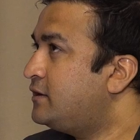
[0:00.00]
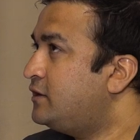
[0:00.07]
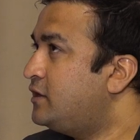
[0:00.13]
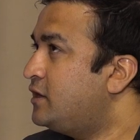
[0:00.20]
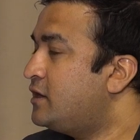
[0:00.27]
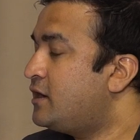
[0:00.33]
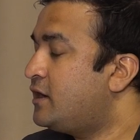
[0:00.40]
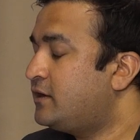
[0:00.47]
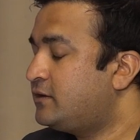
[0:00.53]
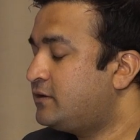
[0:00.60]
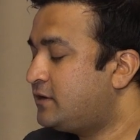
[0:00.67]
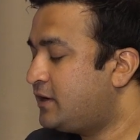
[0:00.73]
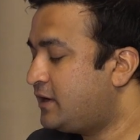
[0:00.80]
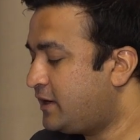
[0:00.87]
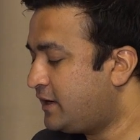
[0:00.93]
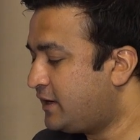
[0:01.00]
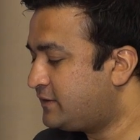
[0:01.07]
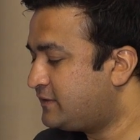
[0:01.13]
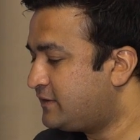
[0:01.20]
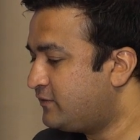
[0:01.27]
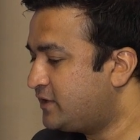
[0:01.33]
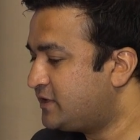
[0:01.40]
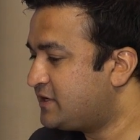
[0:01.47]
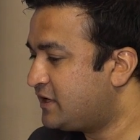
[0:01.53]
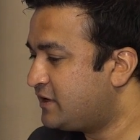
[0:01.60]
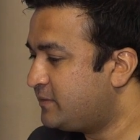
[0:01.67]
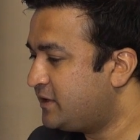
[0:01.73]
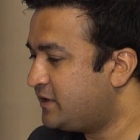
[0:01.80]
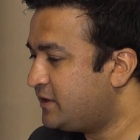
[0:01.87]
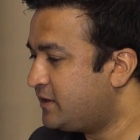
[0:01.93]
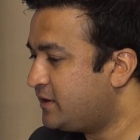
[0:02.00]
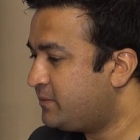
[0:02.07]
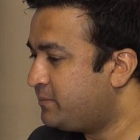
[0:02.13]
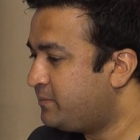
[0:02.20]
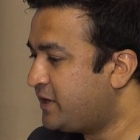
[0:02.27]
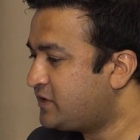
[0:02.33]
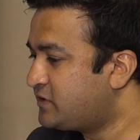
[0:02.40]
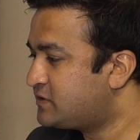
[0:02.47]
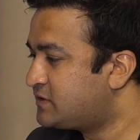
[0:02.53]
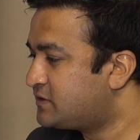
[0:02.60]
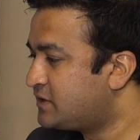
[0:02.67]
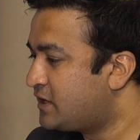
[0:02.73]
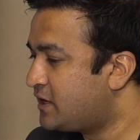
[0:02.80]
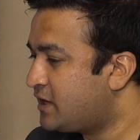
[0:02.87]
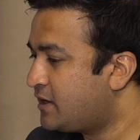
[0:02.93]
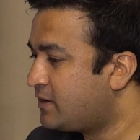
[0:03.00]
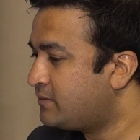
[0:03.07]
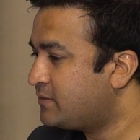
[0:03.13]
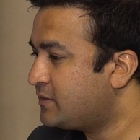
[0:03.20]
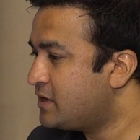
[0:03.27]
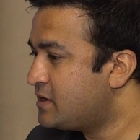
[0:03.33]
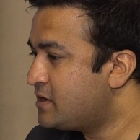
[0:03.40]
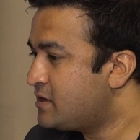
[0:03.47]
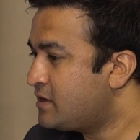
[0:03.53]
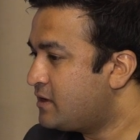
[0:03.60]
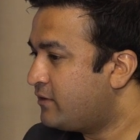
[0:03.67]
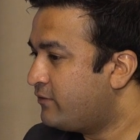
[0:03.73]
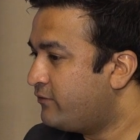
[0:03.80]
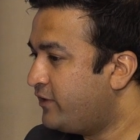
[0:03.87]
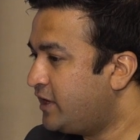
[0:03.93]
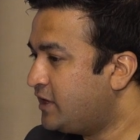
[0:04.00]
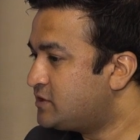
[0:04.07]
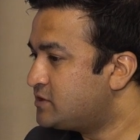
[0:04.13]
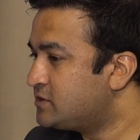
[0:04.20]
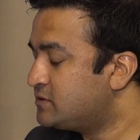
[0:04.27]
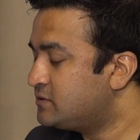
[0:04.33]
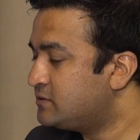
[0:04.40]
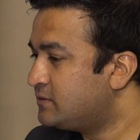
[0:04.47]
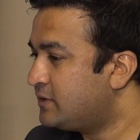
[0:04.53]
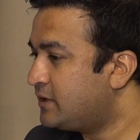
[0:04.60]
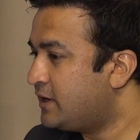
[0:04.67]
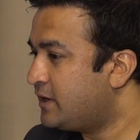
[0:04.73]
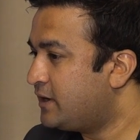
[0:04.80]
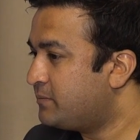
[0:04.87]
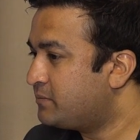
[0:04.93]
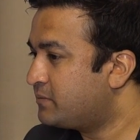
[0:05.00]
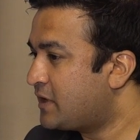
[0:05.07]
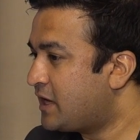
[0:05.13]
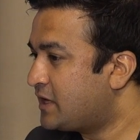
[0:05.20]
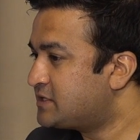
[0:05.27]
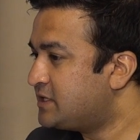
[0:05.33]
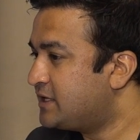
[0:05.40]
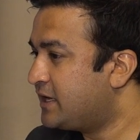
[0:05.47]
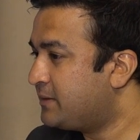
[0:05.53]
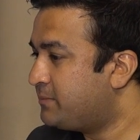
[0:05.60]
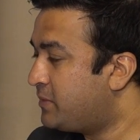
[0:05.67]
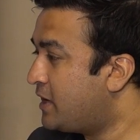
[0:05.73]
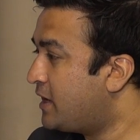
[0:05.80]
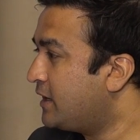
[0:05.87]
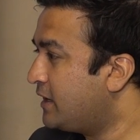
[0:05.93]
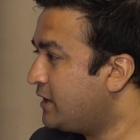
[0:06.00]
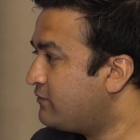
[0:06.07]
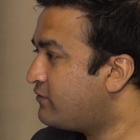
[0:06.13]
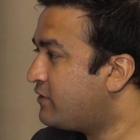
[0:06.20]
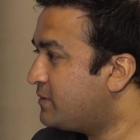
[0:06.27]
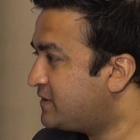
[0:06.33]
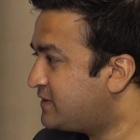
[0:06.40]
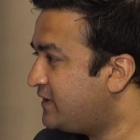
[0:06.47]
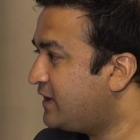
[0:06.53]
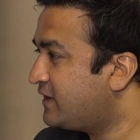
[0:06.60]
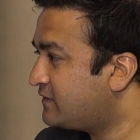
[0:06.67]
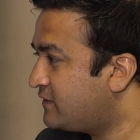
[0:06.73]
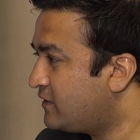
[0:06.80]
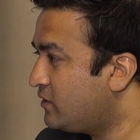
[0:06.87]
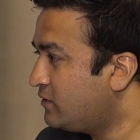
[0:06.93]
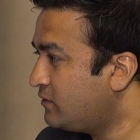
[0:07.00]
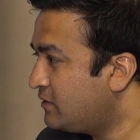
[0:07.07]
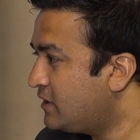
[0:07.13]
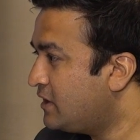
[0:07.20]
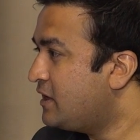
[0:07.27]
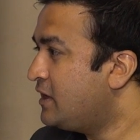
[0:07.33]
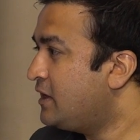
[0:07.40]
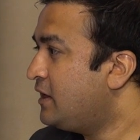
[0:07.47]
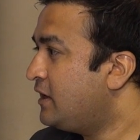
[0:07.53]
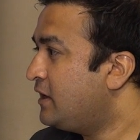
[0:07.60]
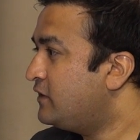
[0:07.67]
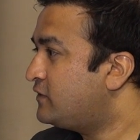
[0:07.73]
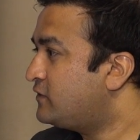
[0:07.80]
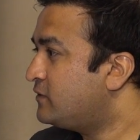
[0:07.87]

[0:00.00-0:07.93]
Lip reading: I had someone tell me the best way to actually get buy-in from a CXO is